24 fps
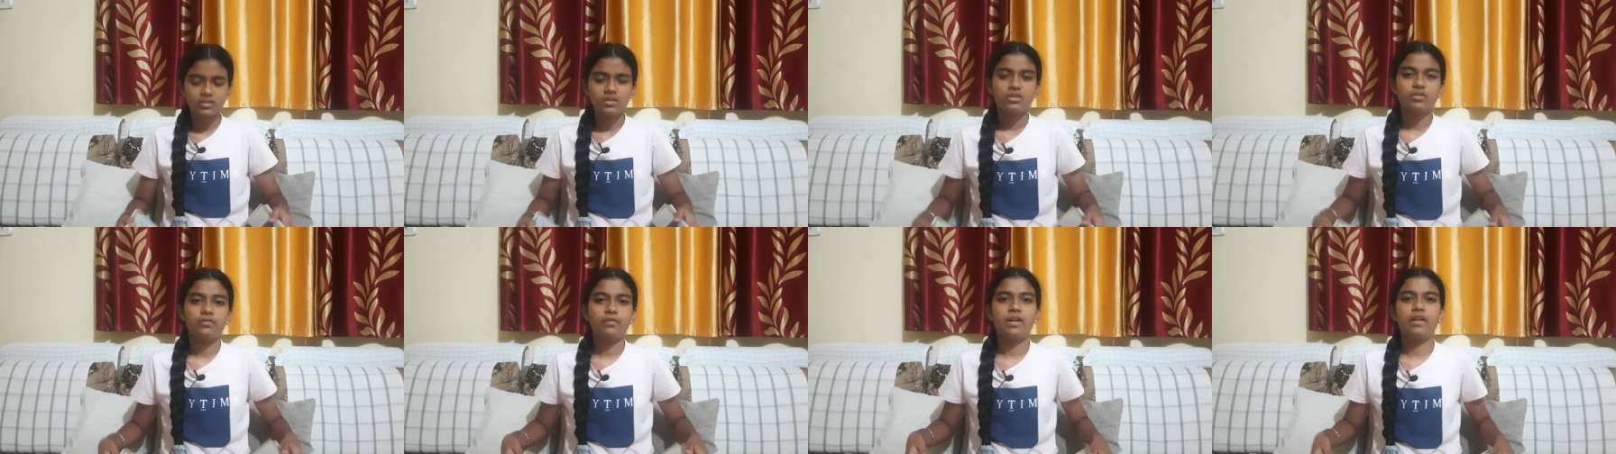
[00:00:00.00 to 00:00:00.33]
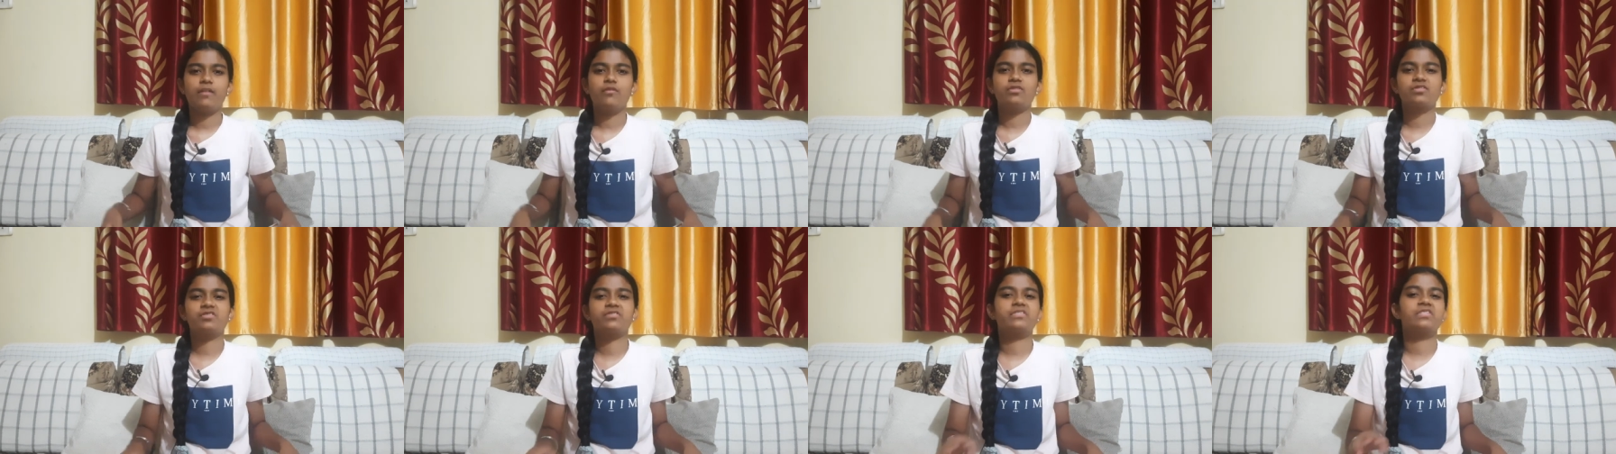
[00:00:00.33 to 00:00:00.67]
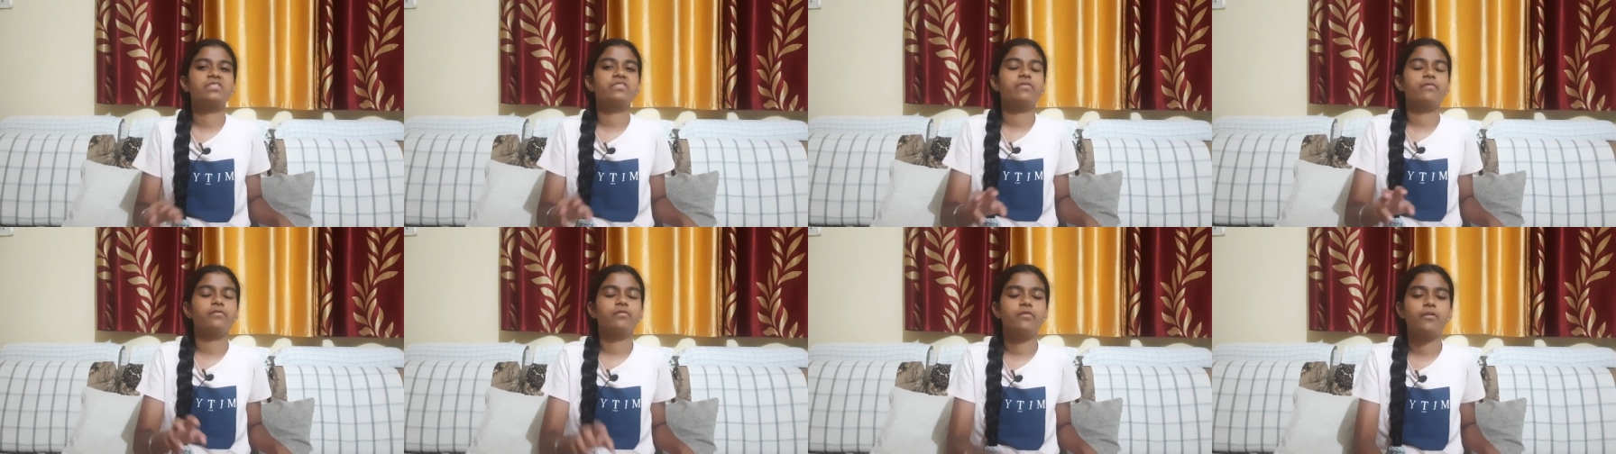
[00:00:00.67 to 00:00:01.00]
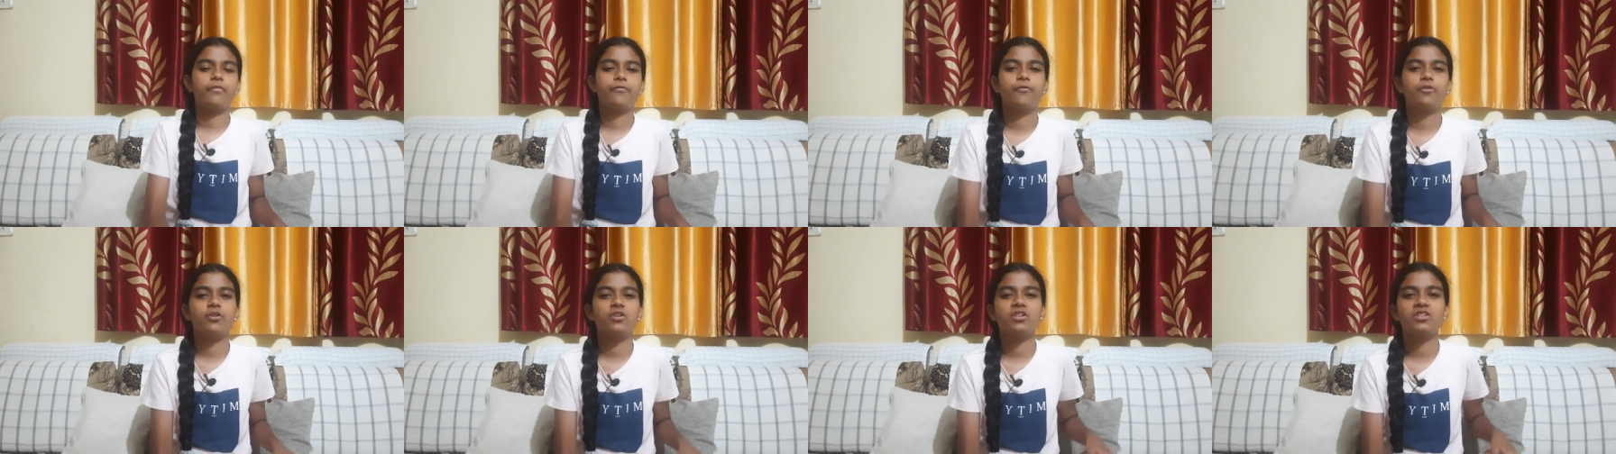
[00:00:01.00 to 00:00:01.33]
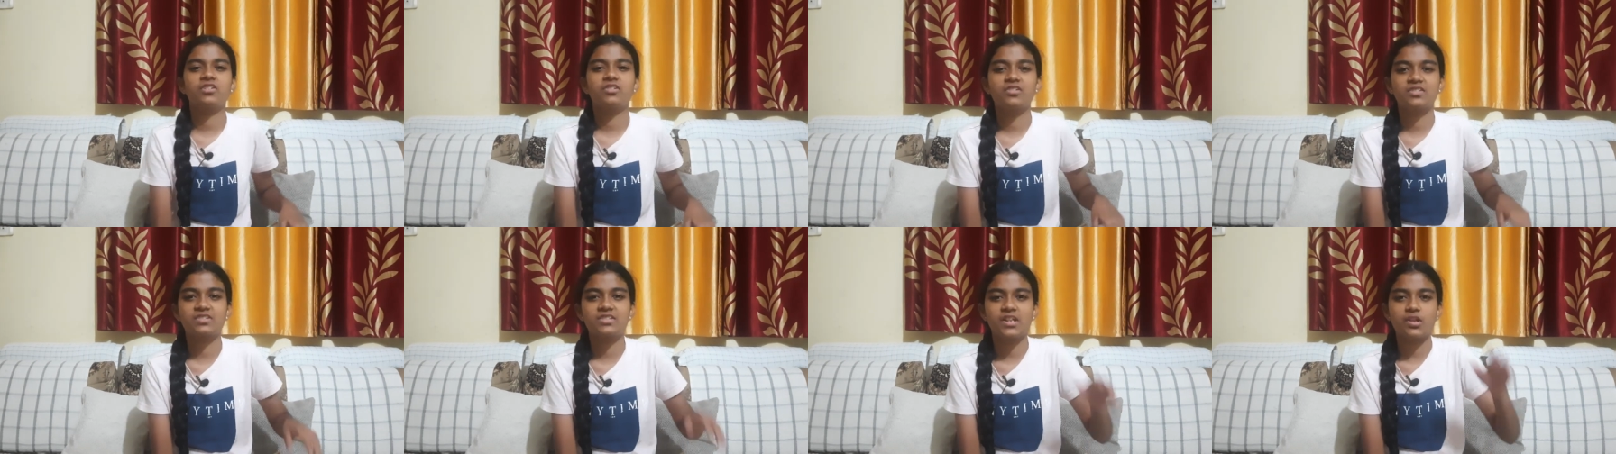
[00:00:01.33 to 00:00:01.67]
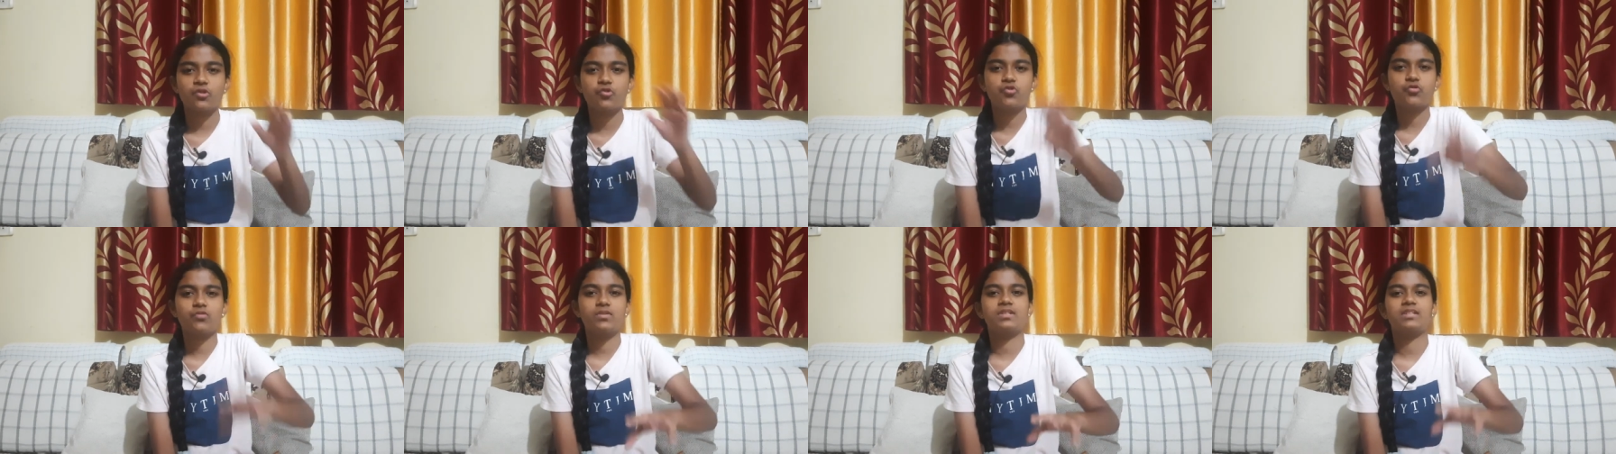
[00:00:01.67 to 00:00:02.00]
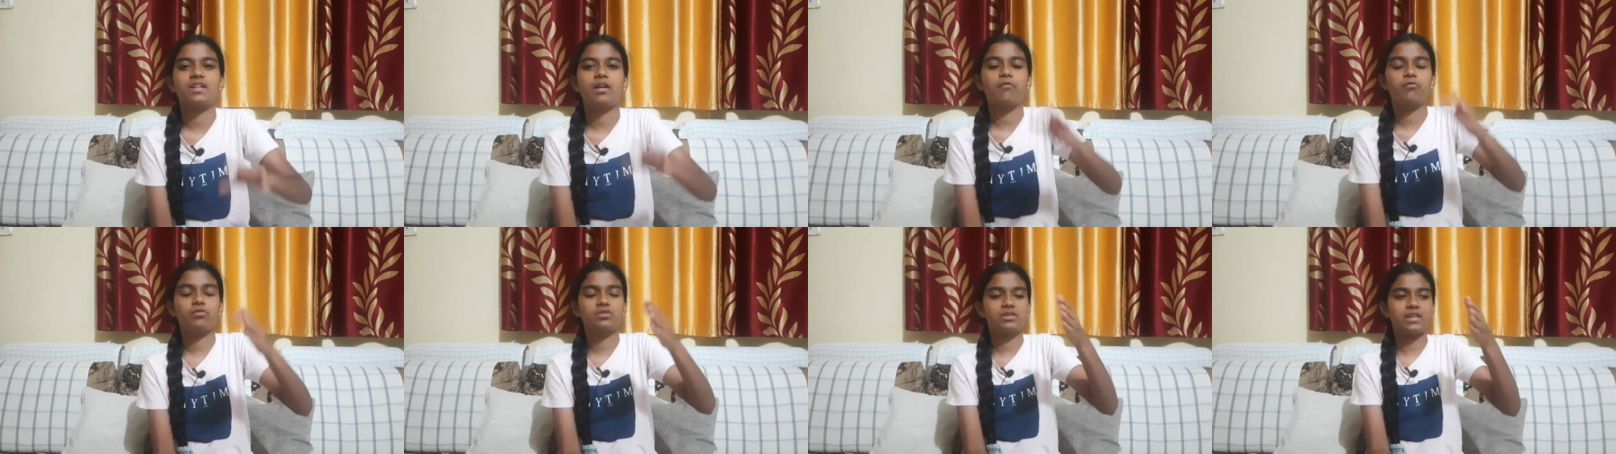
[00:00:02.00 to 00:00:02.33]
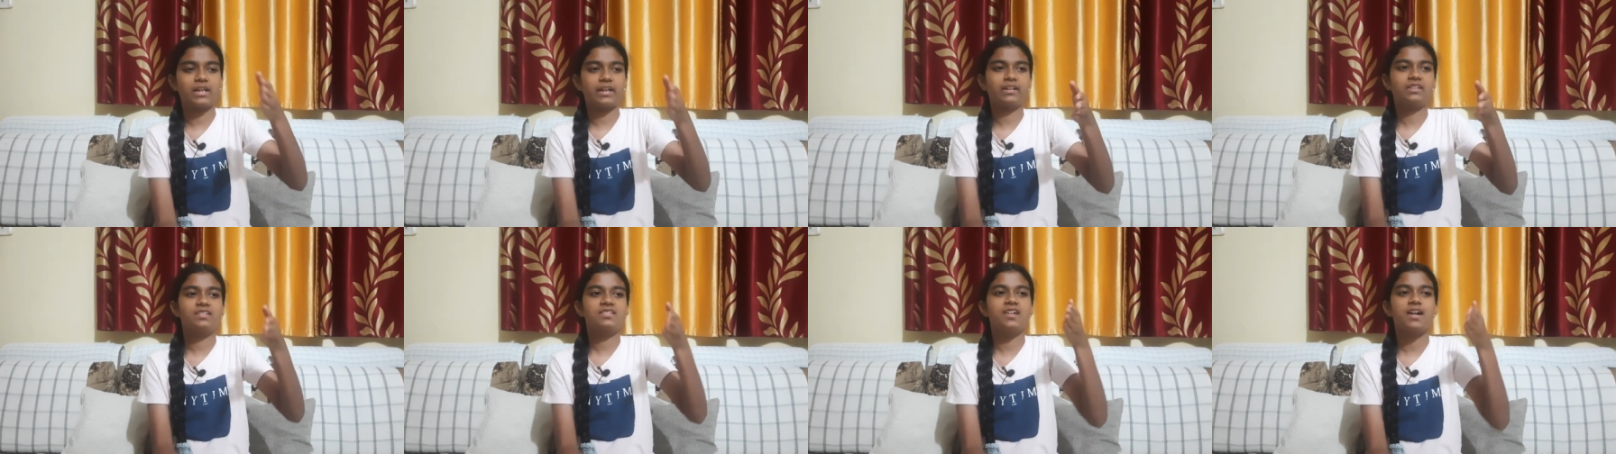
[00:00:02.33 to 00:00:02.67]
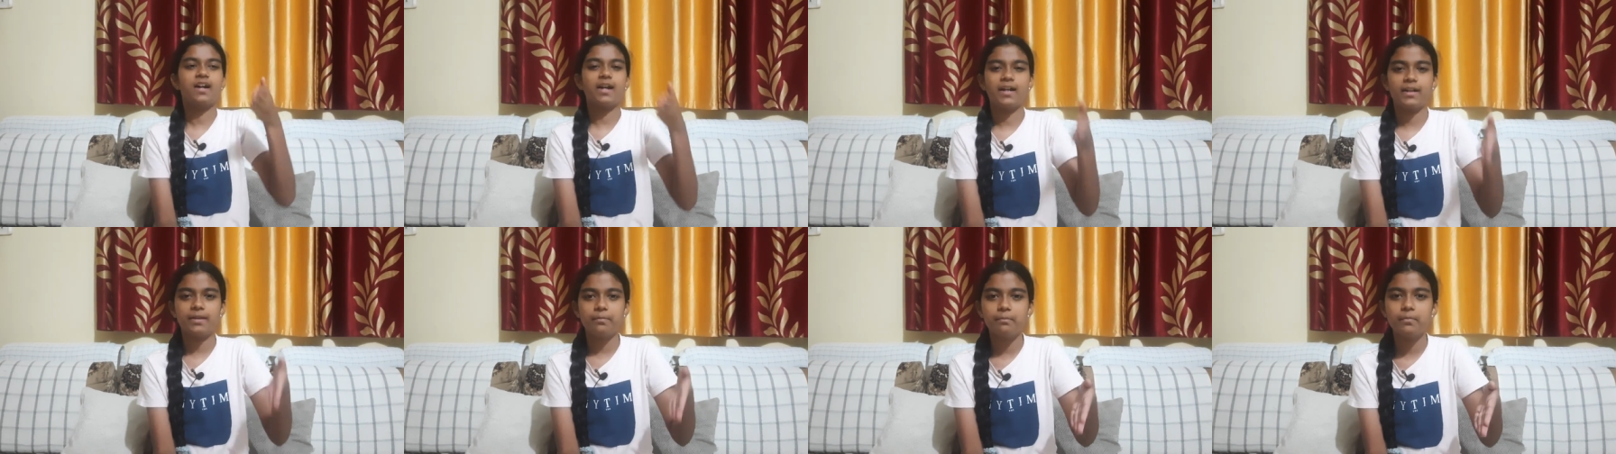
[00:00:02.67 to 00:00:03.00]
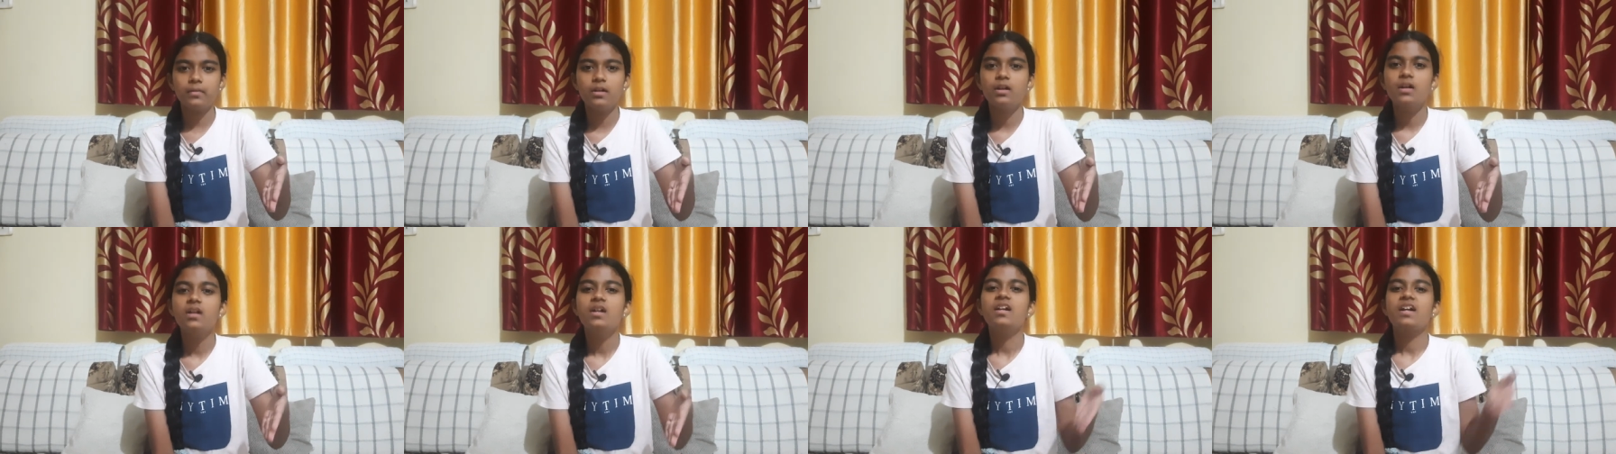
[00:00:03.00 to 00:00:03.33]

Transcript: When I was referring to centuries, I was like time,